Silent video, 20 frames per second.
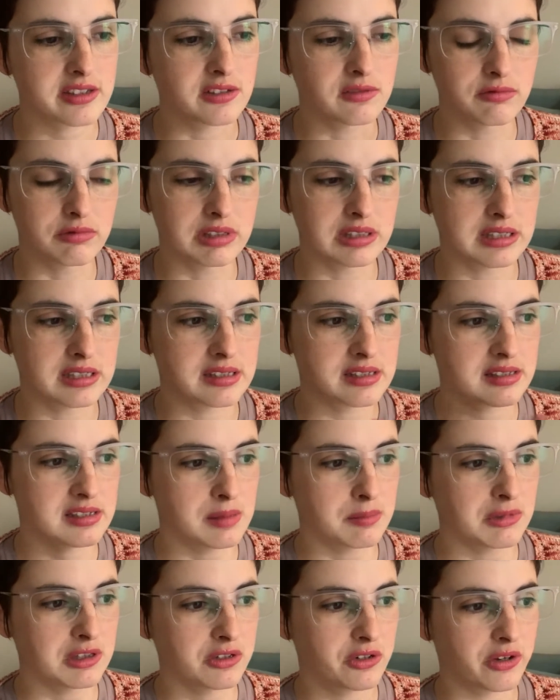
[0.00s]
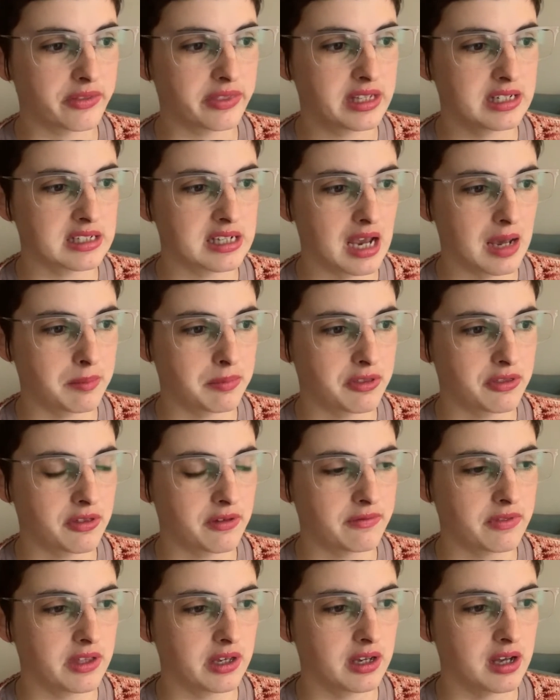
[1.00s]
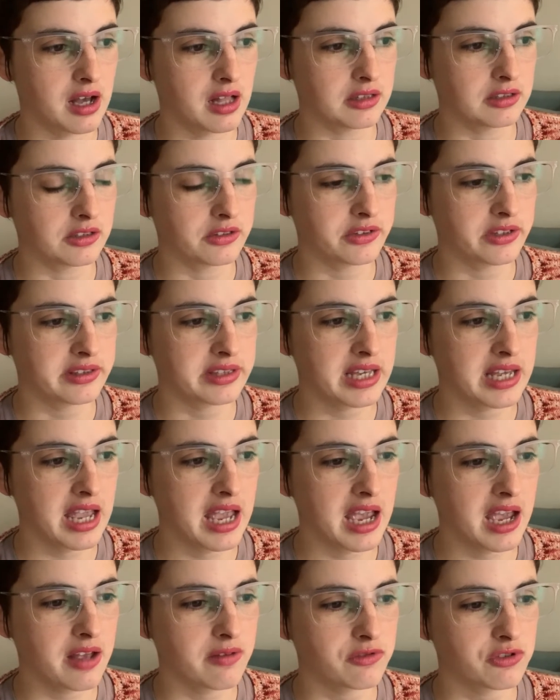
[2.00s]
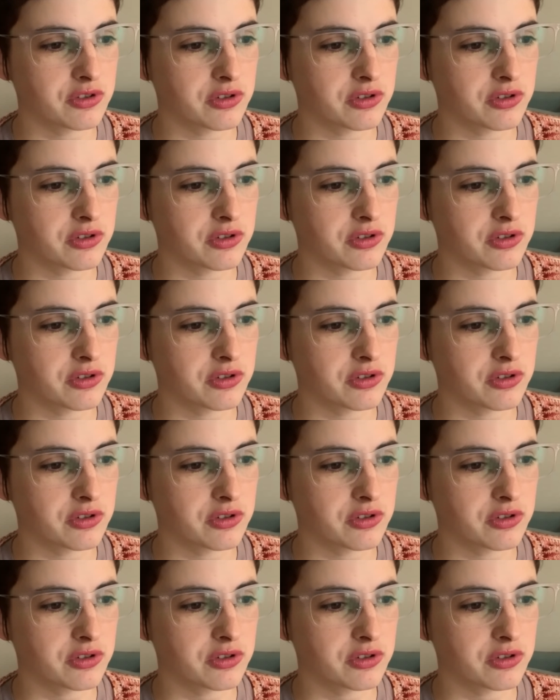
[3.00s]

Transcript: They're really similar in the depth of the color that they have,